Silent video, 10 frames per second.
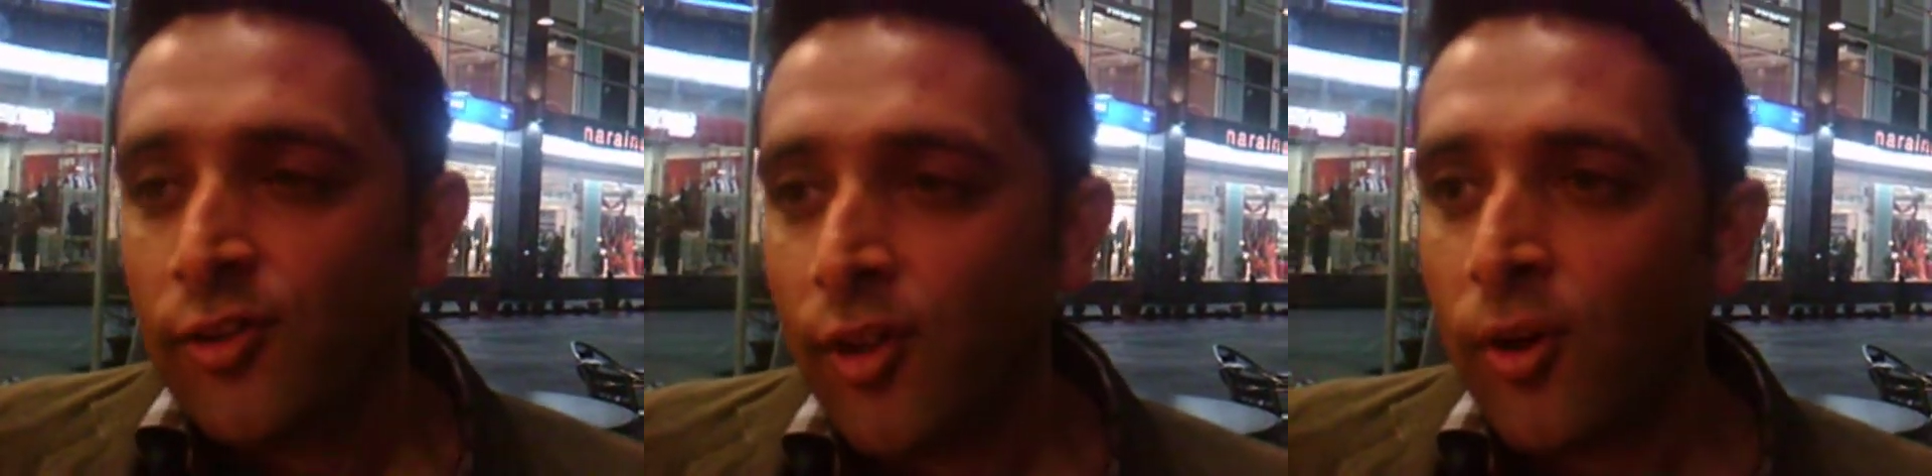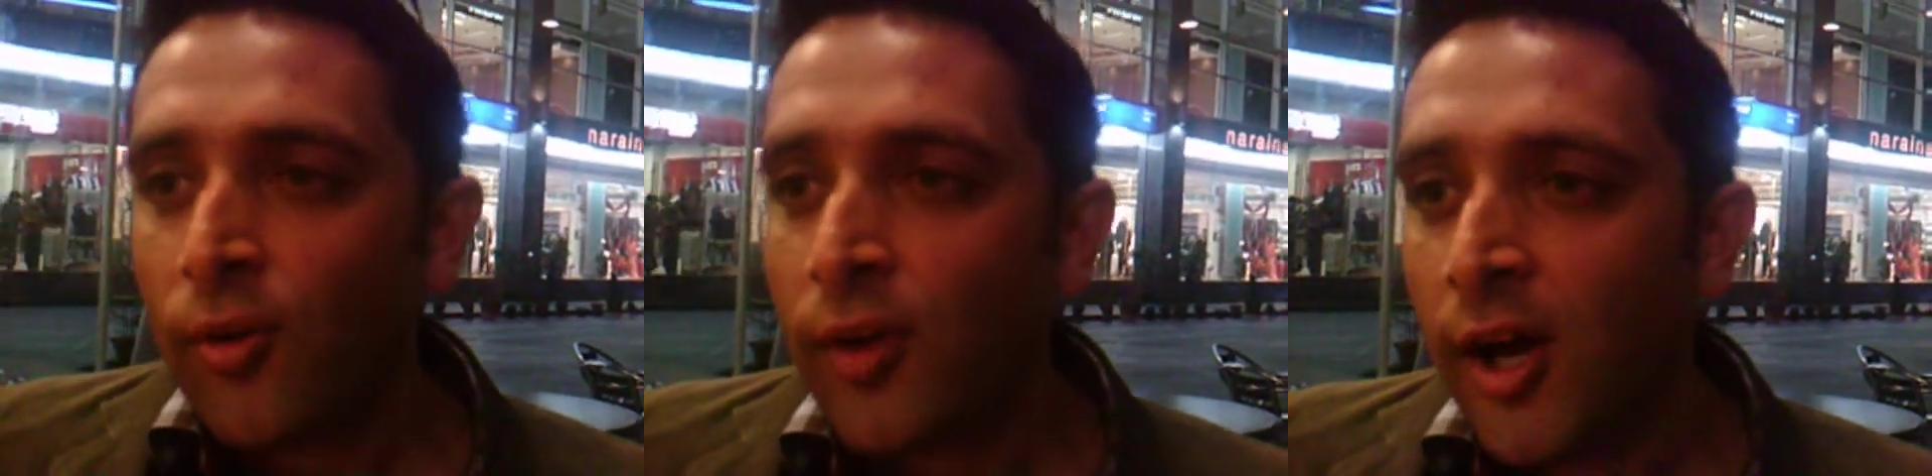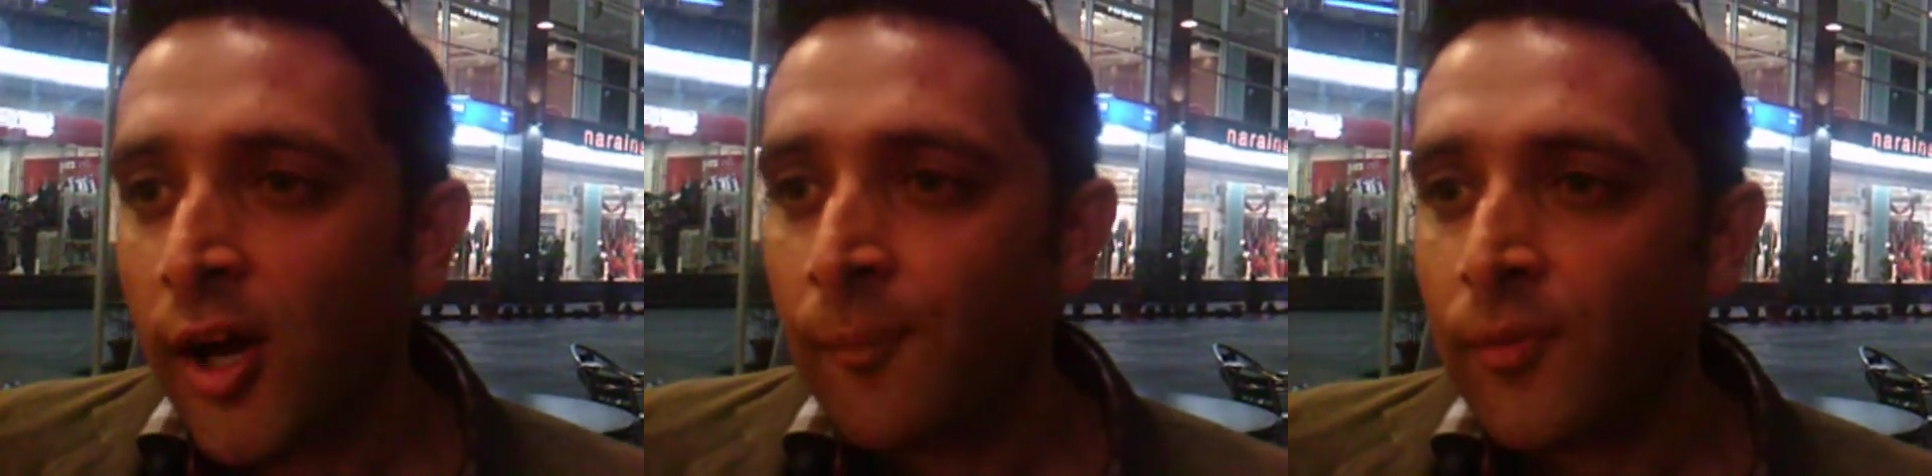So
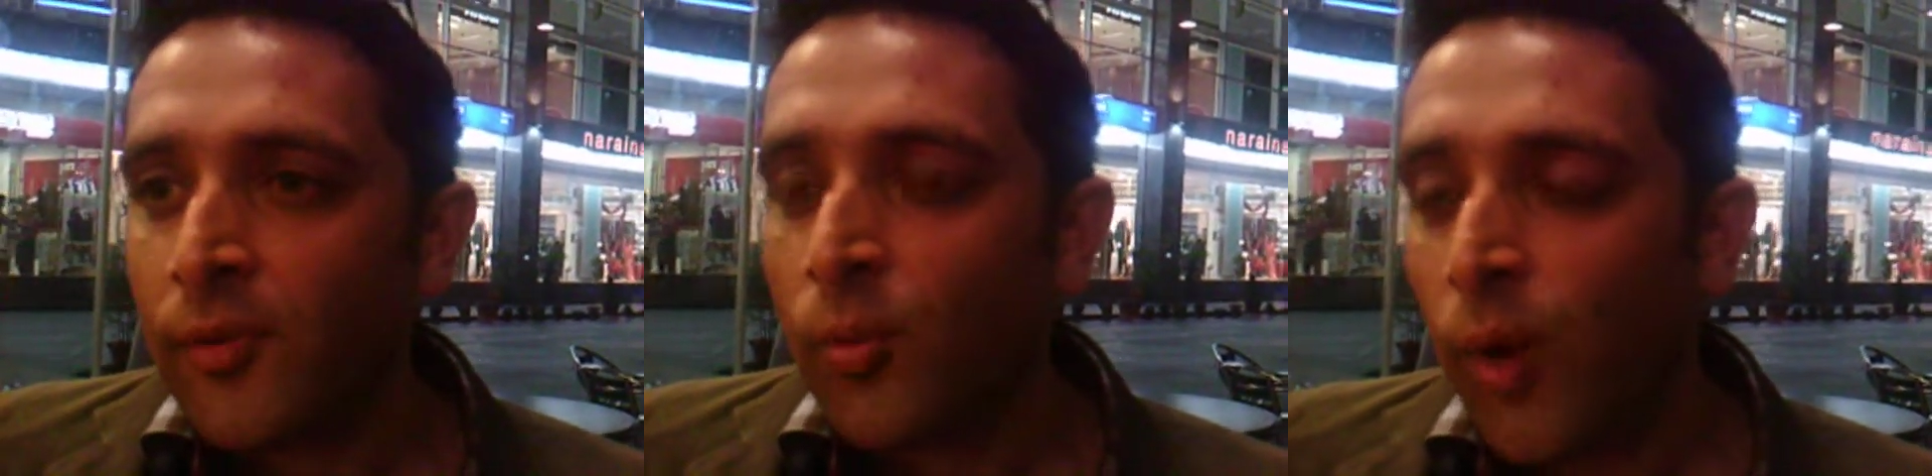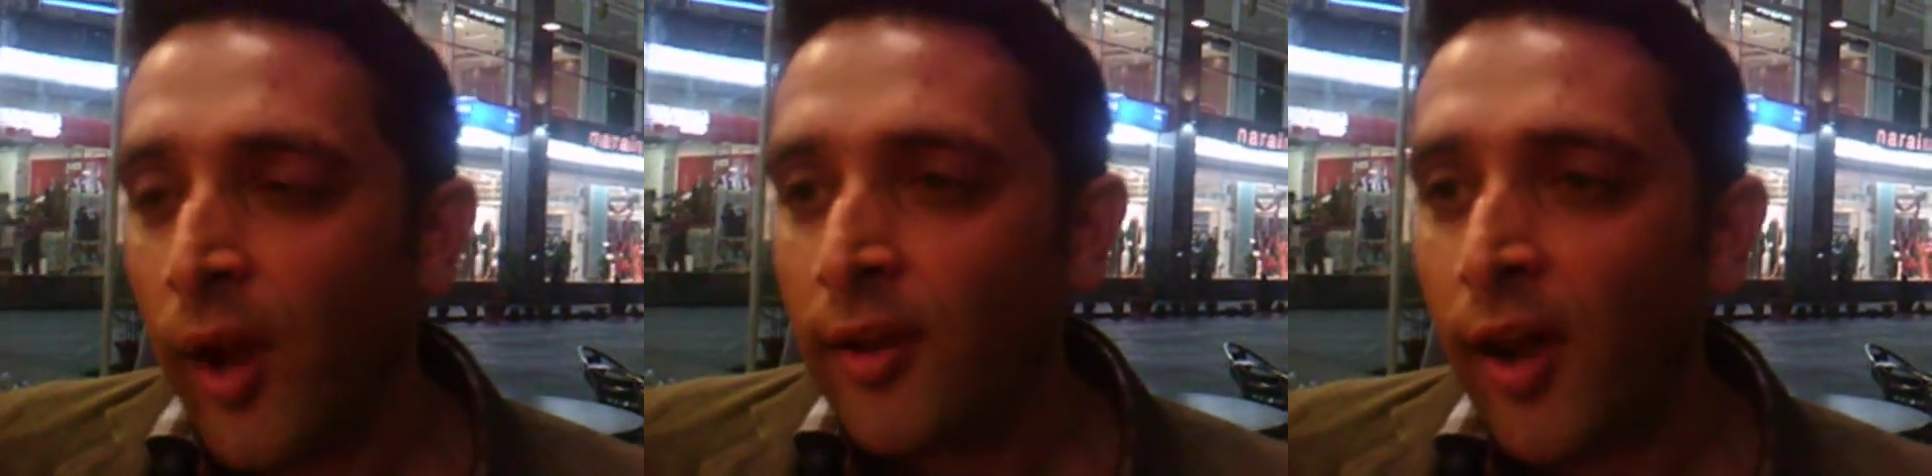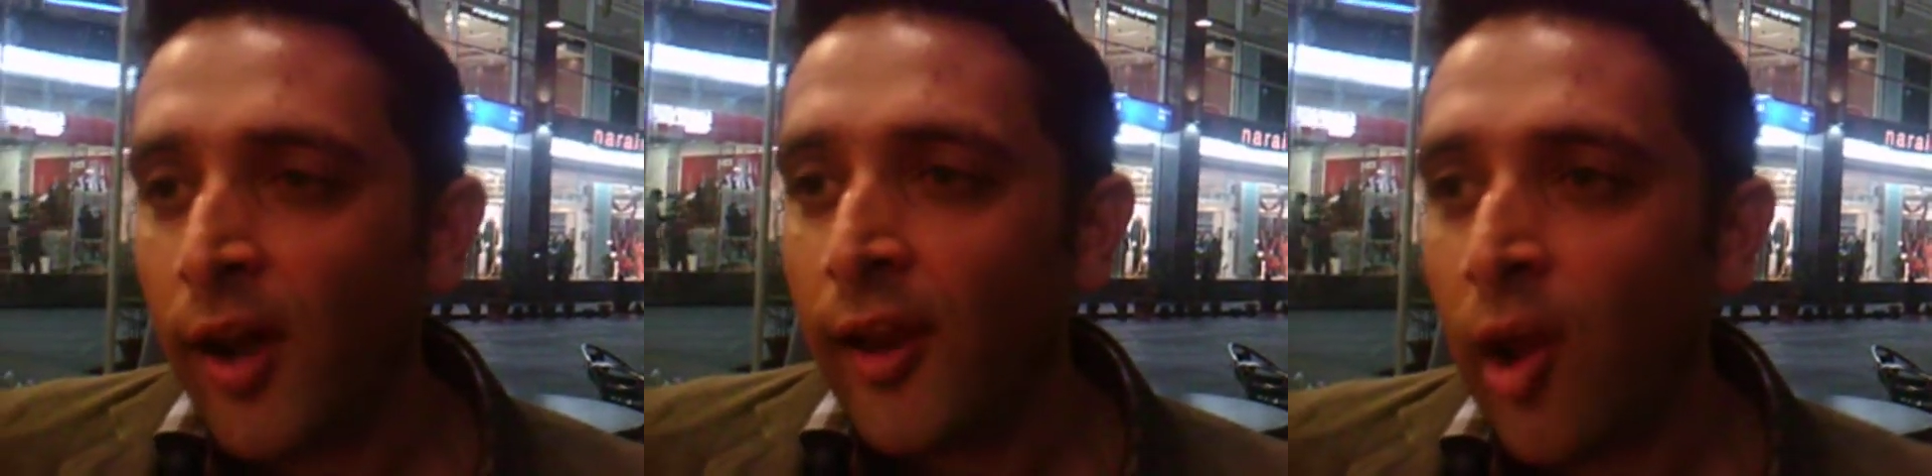why
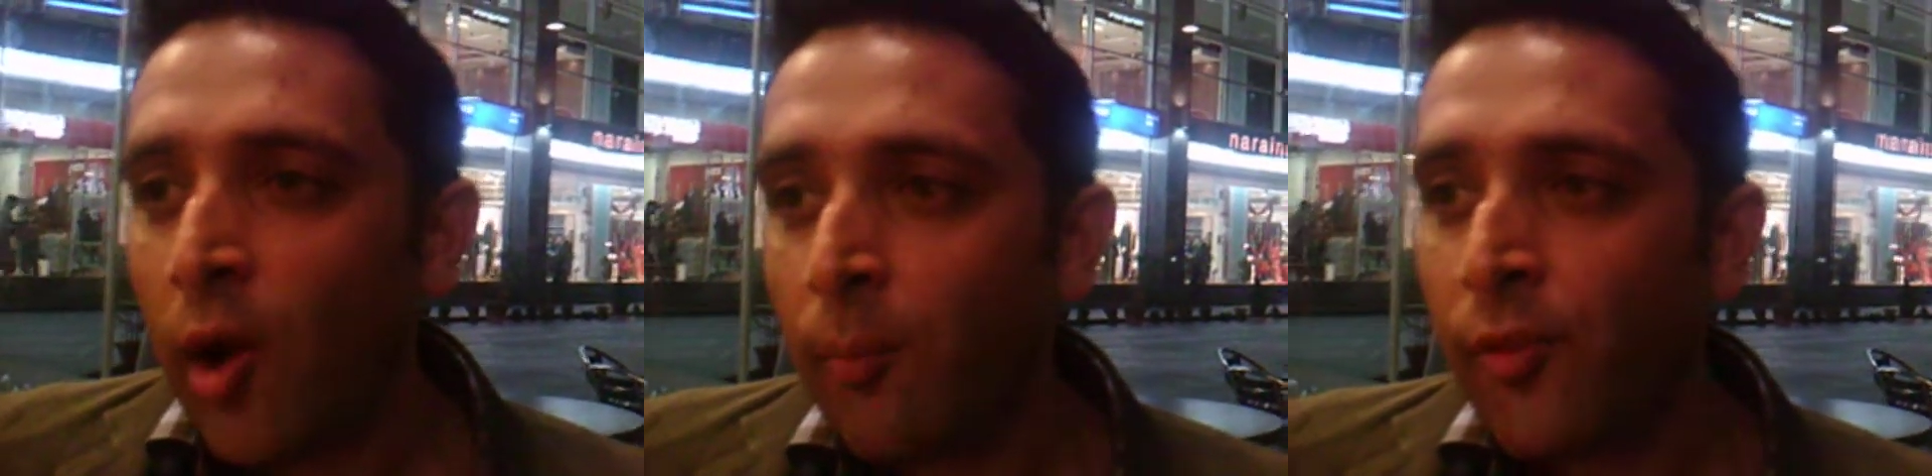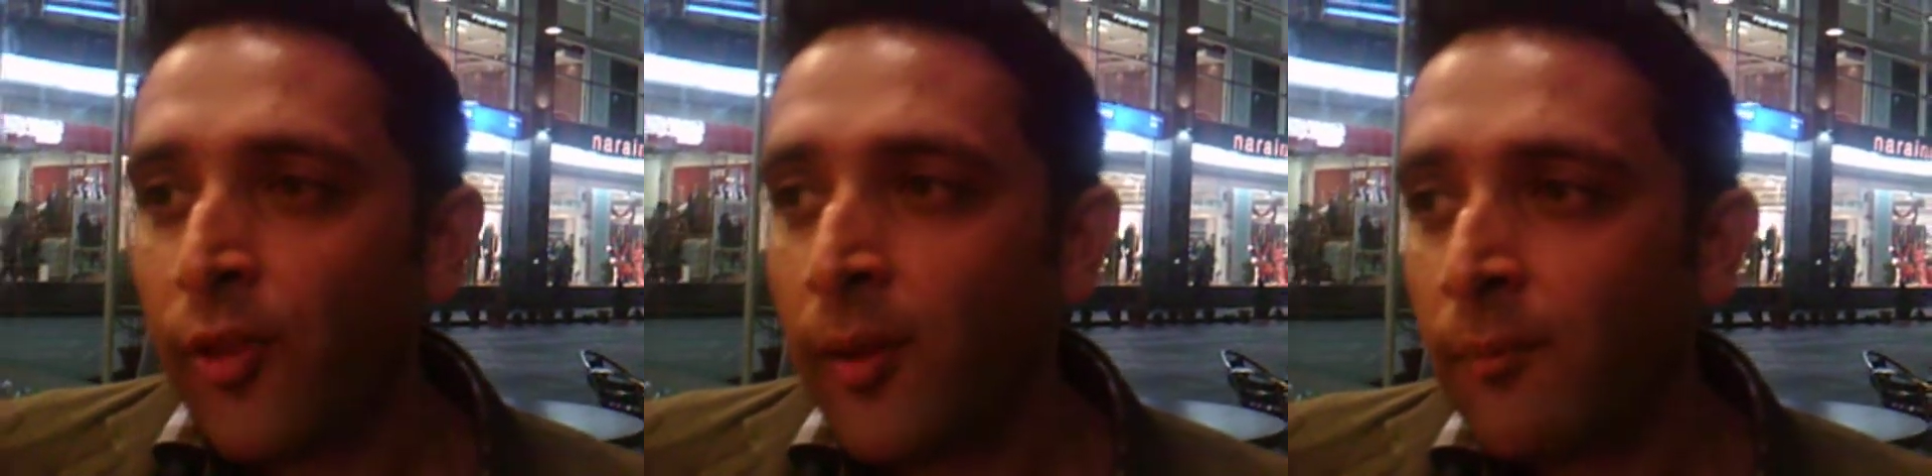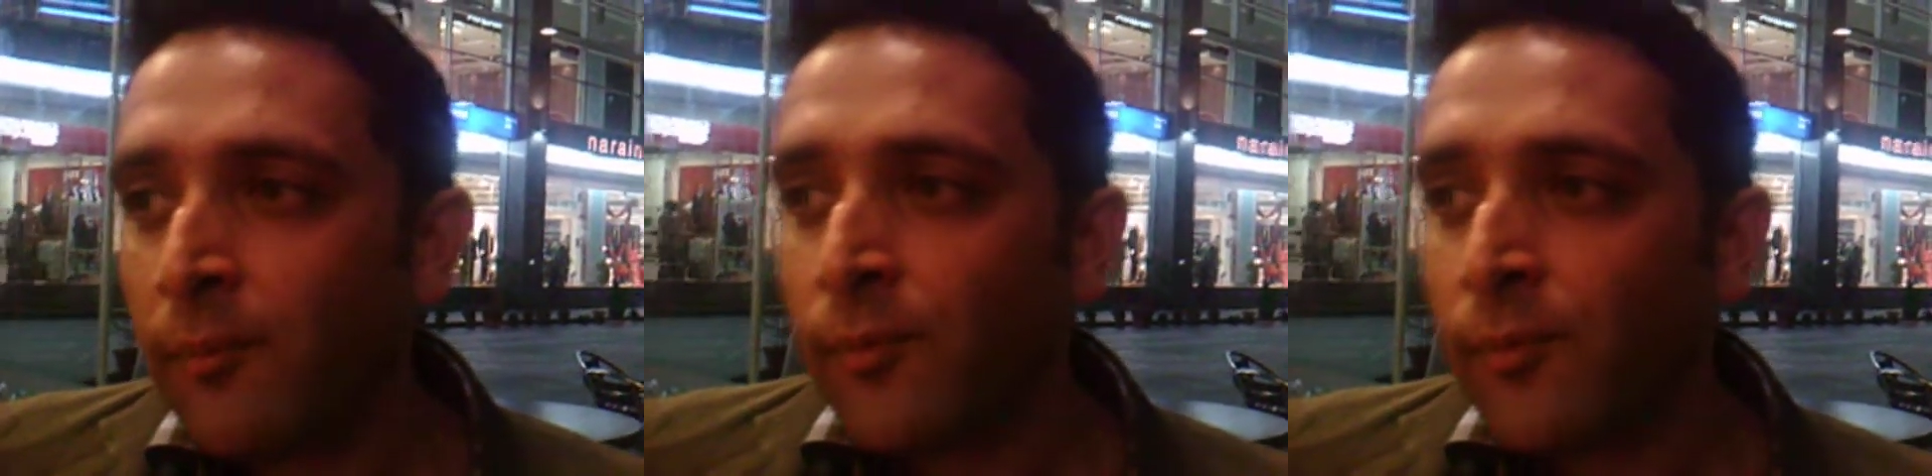not help them